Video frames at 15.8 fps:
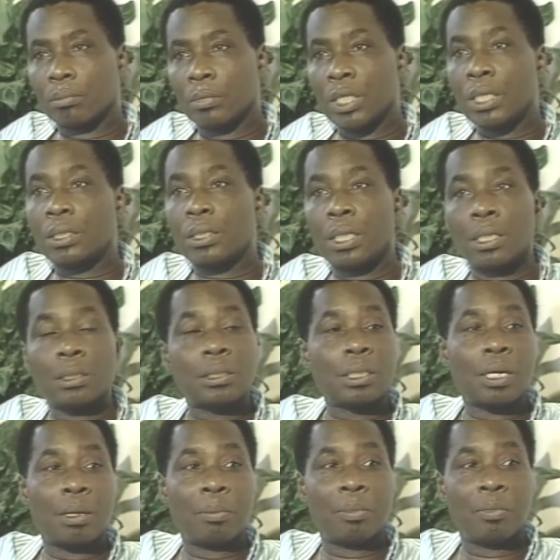these things
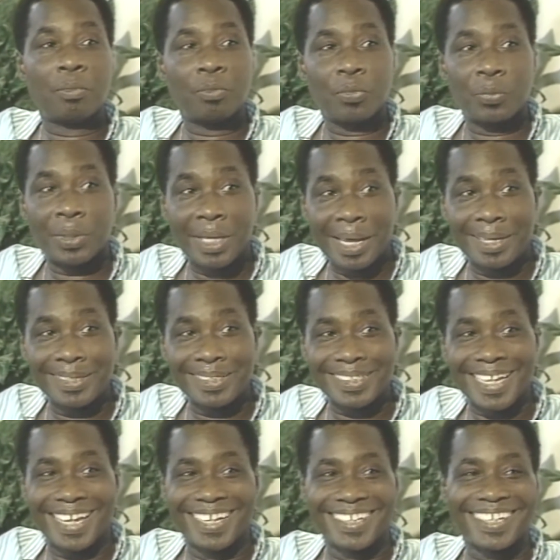come with
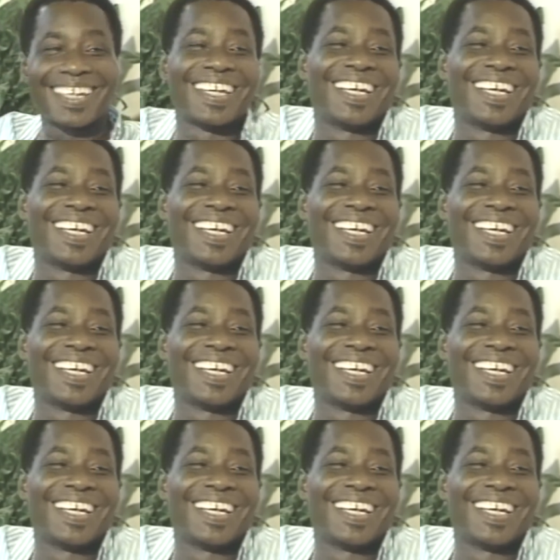hindsight.